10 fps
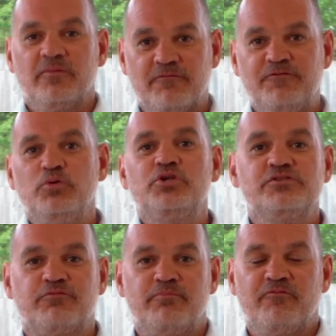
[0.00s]
The
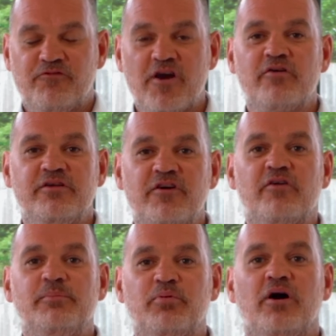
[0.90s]
future's very,
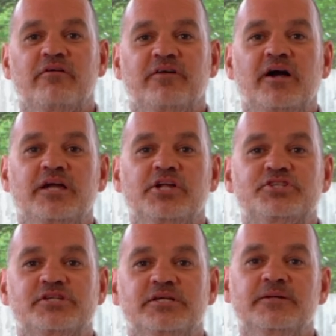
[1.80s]
very bright for
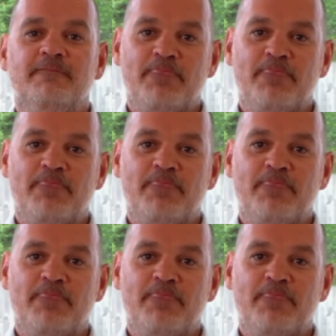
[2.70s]
AHT.